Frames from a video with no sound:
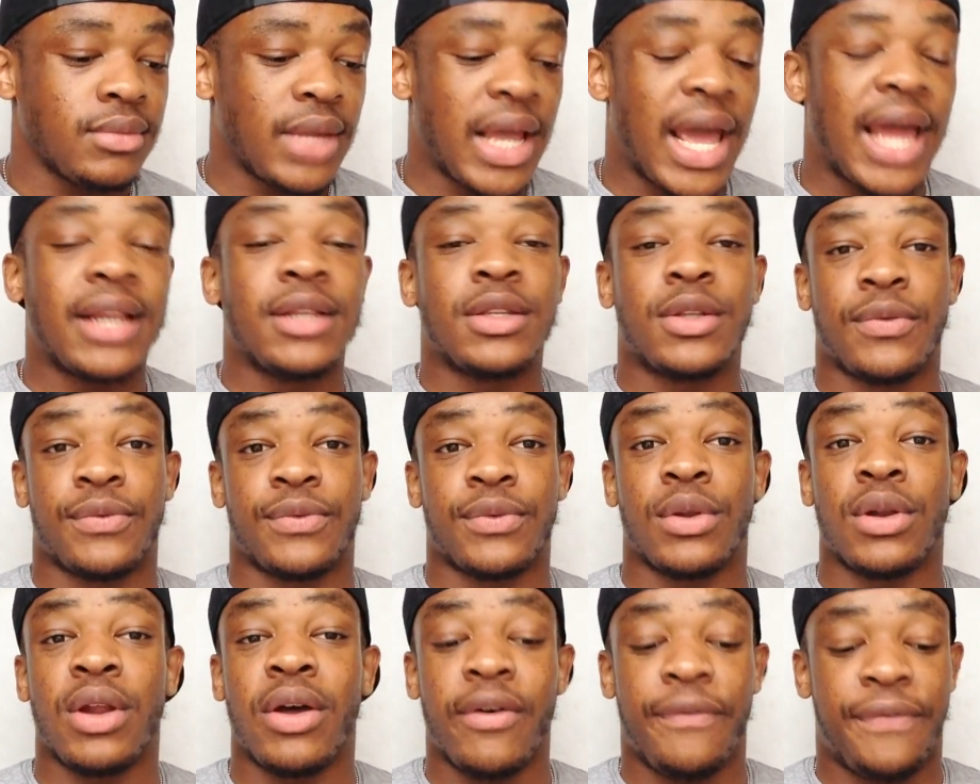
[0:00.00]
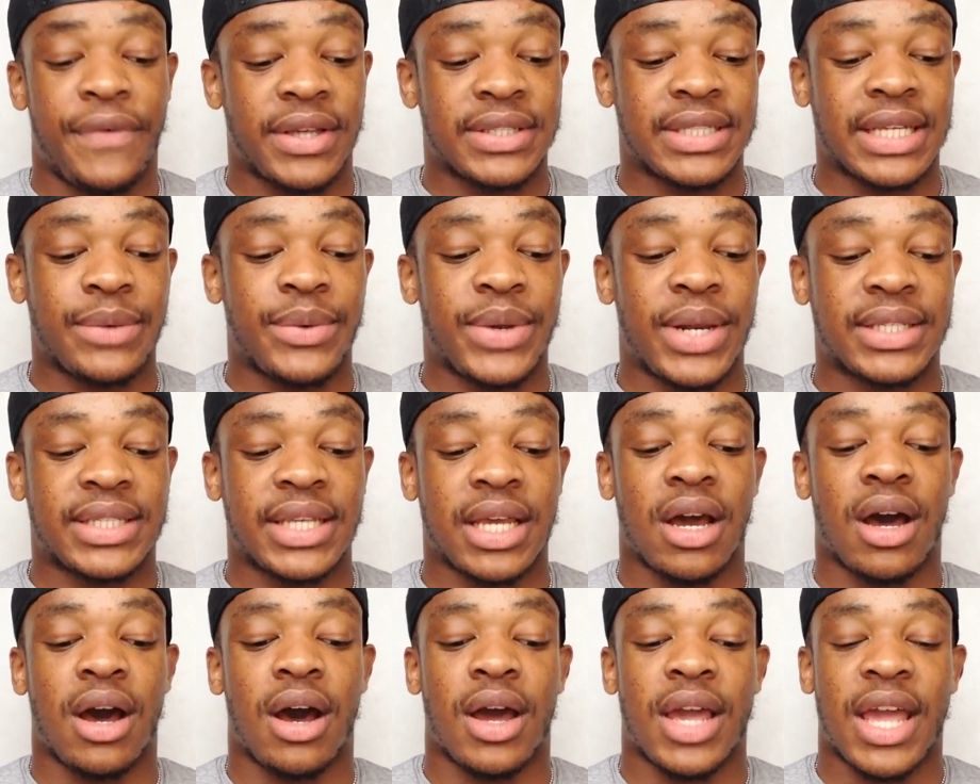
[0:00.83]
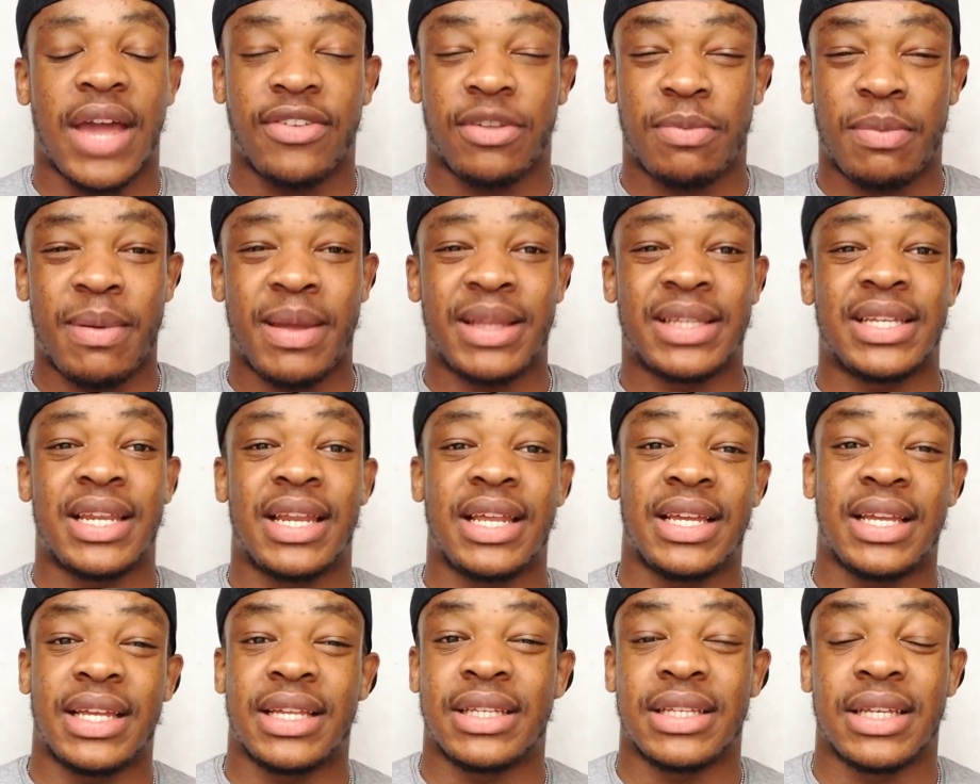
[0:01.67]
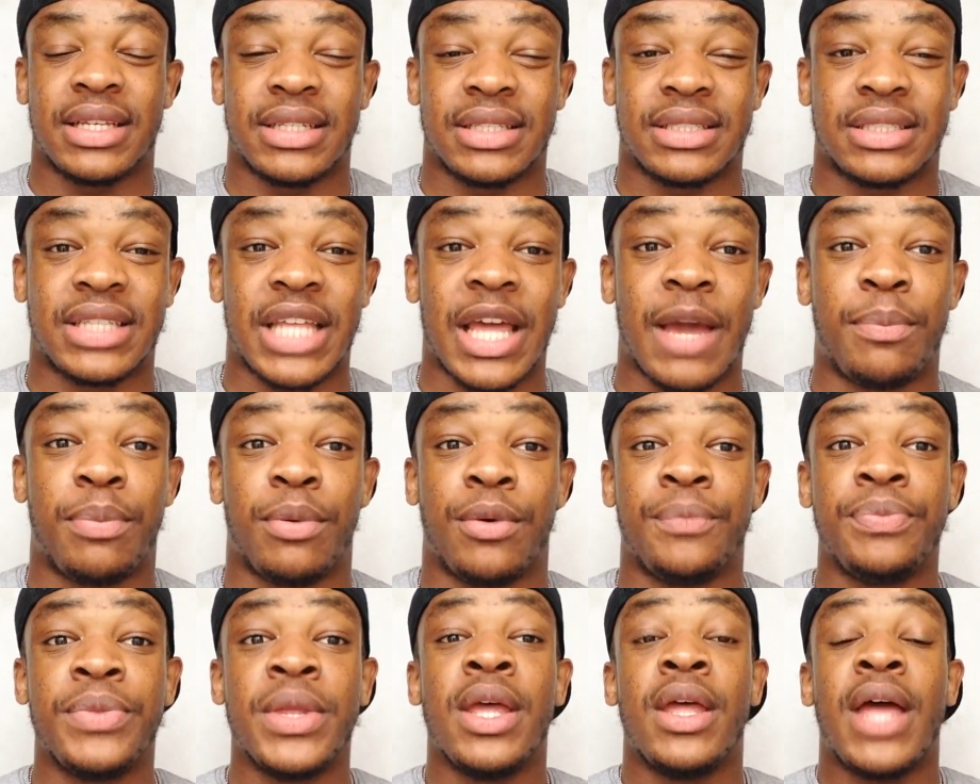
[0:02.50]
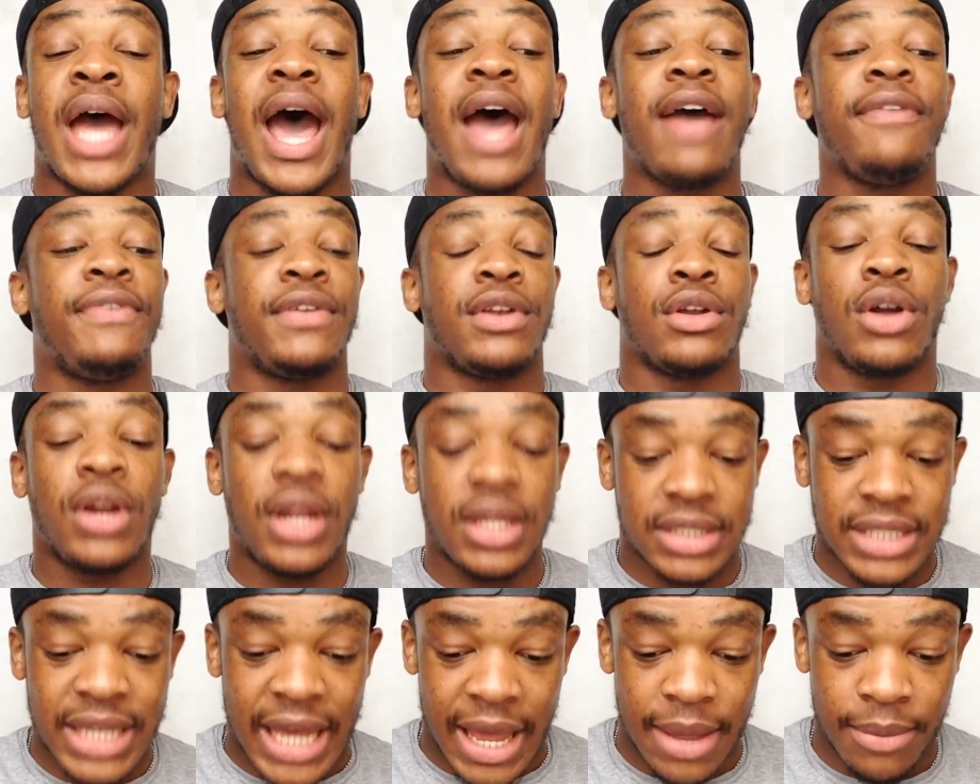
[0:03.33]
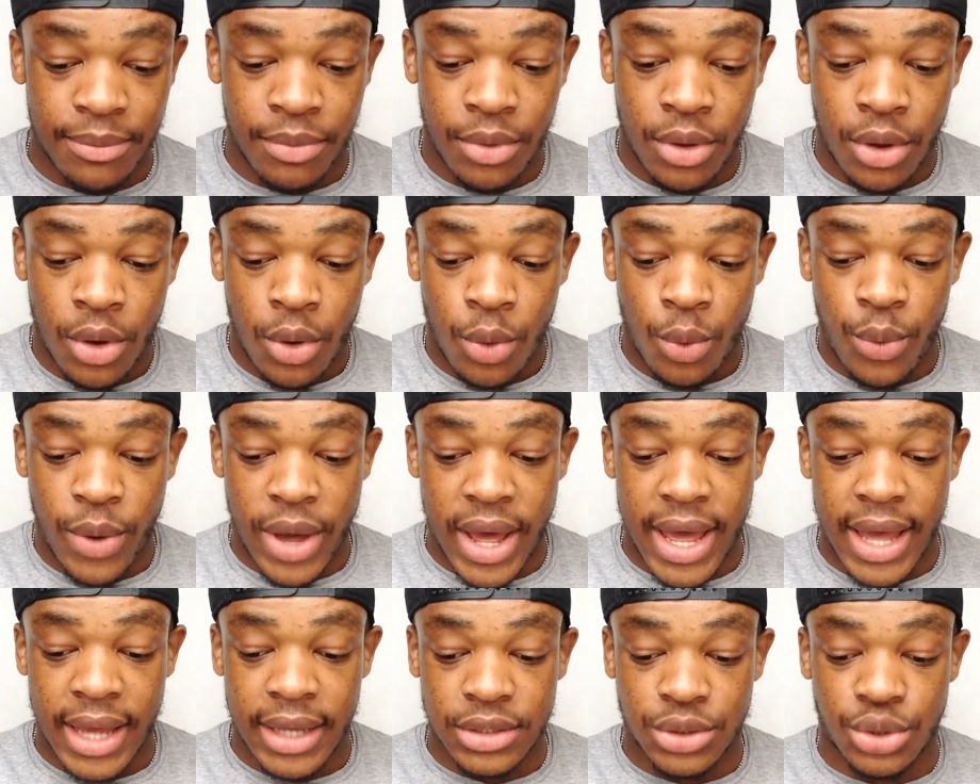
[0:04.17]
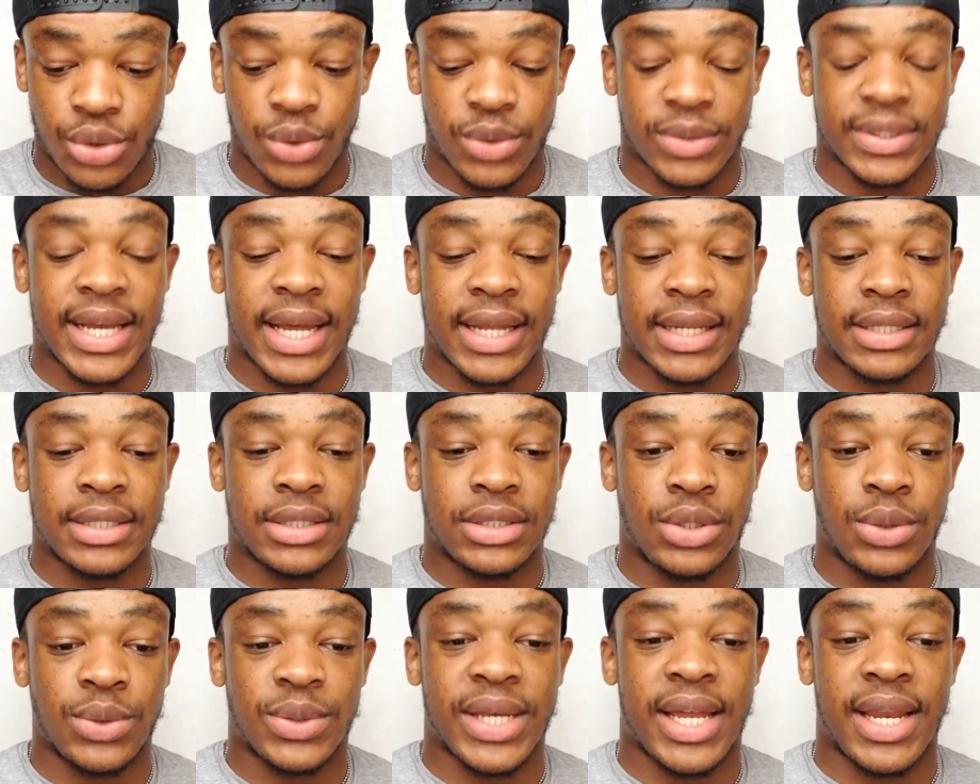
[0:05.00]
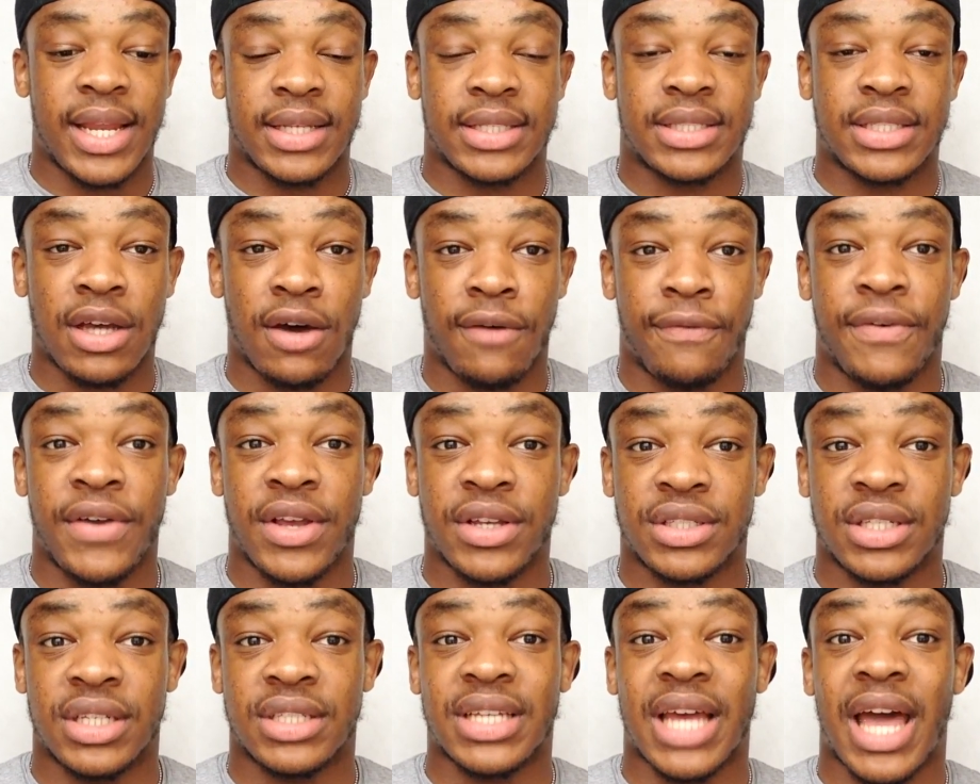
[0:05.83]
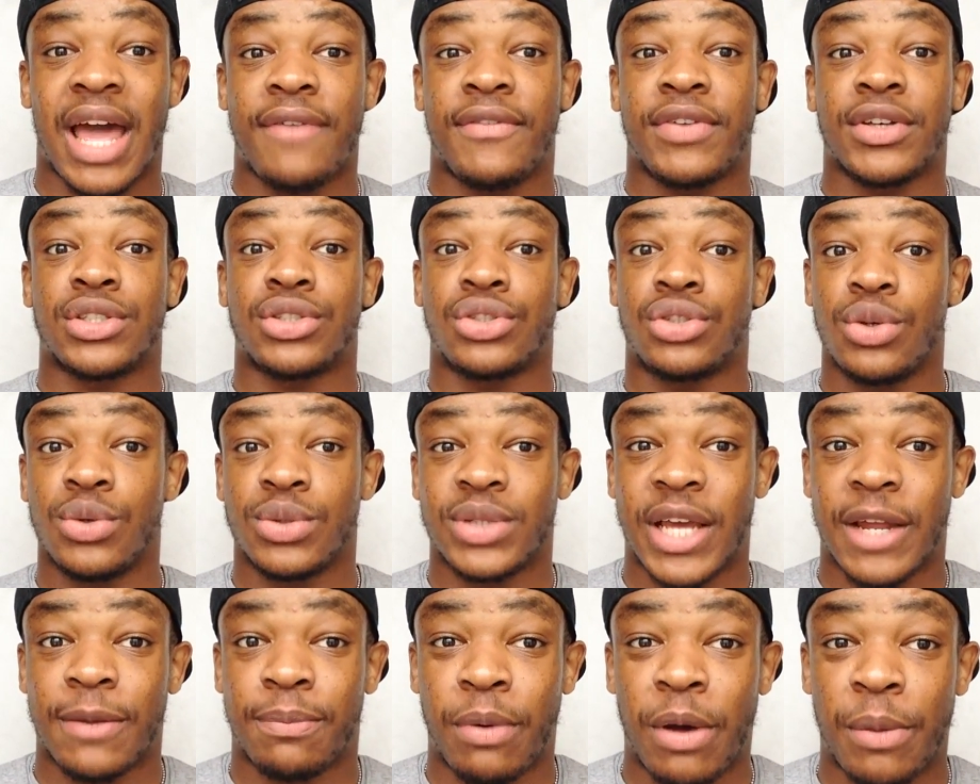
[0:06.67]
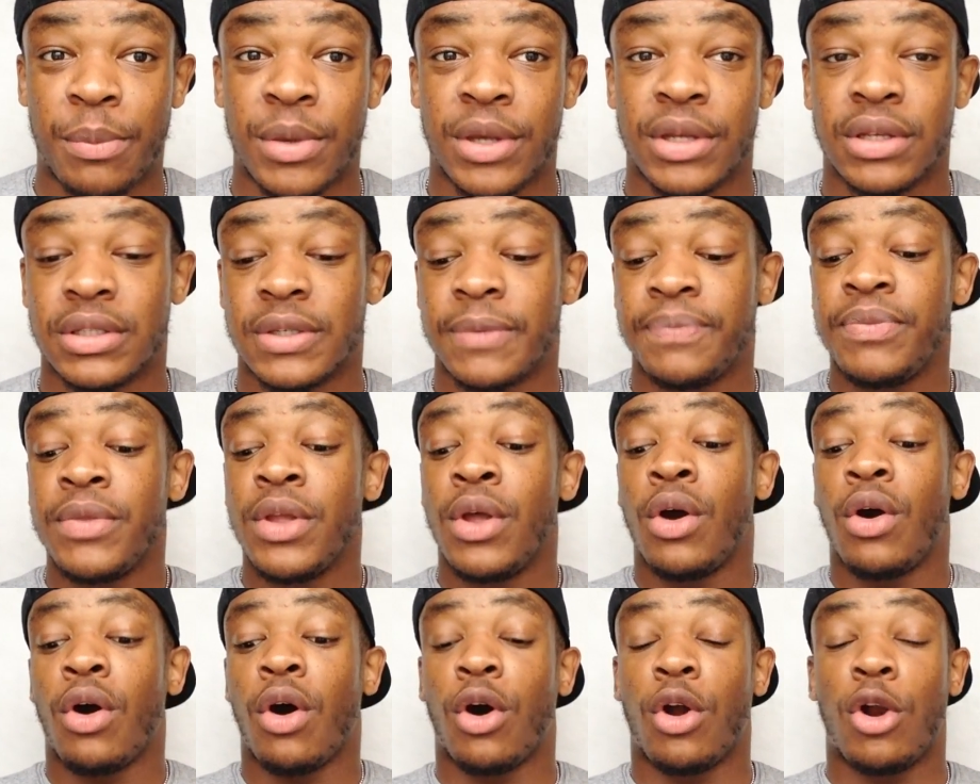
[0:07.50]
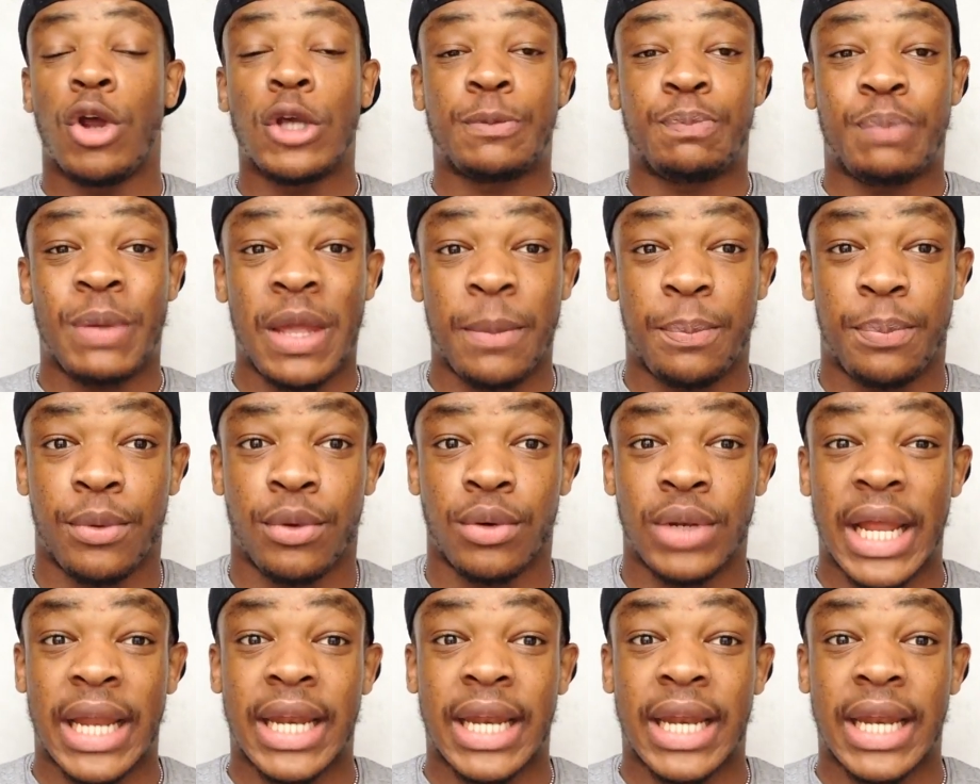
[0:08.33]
And another thing is, I want to say, oh, you have to be mentally uh, stable. I think only time where suicide suicide is selfish is either suicide bombers or those people